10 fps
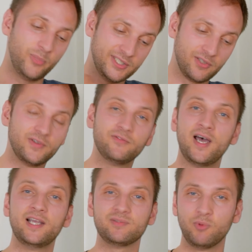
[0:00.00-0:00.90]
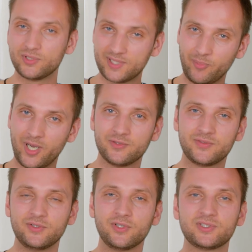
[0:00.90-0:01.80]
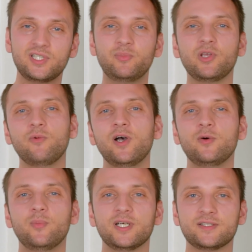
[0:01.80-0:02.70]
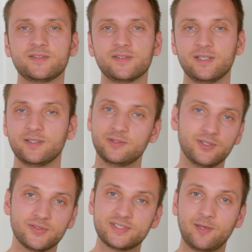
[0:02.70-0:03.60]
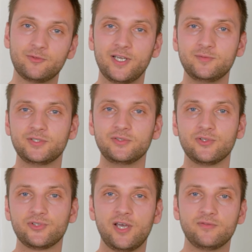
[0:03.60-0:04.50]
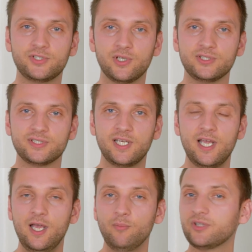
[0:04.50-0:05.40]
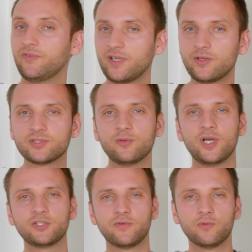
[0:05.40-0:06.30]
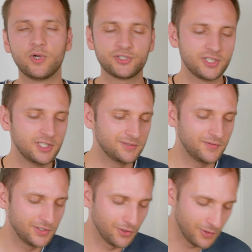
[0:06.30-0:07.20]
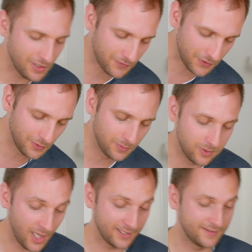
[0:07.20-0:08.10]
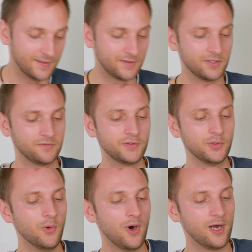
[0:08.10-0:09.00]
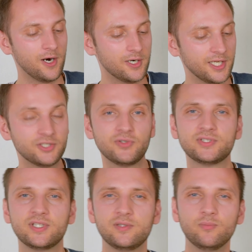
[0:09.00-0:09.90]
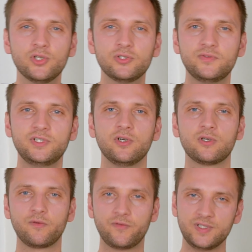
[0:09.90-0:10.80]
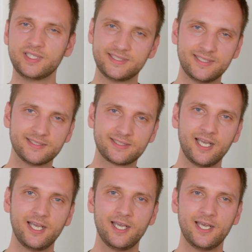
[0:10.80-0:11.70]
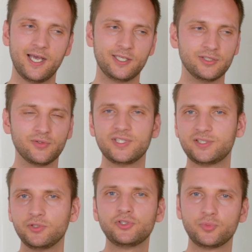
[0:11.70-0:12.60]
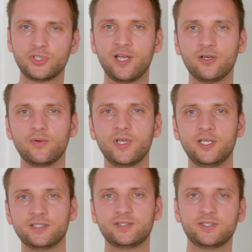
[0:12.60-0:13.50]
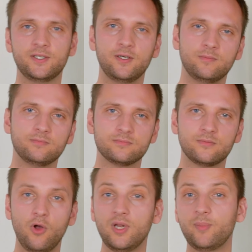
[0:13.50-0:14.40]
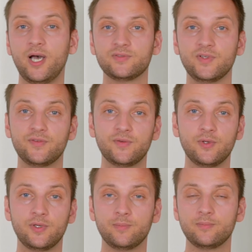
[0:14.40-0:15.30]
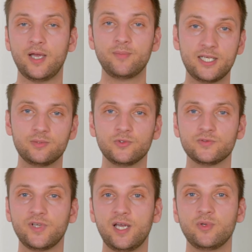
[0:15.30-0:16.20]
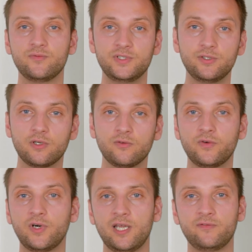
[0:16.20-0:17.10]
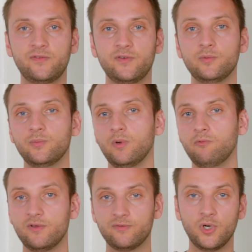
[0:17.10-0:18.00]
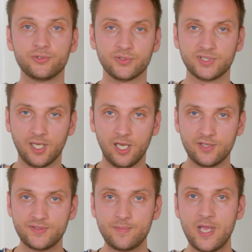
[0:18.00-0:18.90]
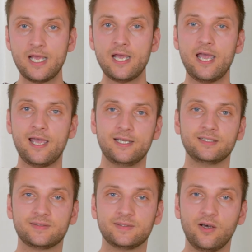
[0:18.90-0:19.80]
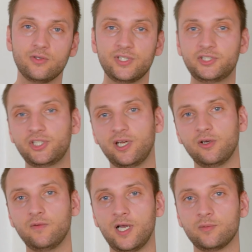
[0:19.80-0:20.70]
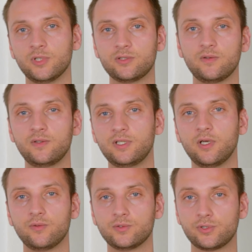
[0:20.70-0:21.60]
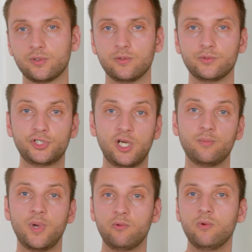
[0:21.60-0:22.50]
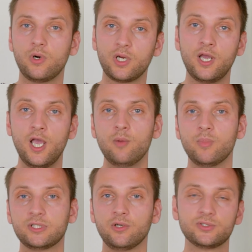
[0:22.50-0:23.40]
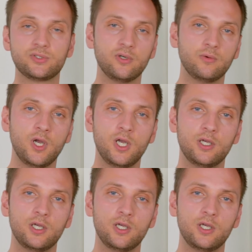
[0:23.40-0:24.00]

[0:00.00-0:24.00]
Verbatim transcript: piece of advice was about, you know, sleeping well, but, uh, you know, sometimes you don't have a choice. But thank you so much for watching this video. If you liked it, if you are interested in model videography, this is, uh, you know, this YouTube channel is um, all about it. Um, I'm Edmund, I'm a videographer, I film with models a lot. And on this channel, I'm not only going to share my work, but also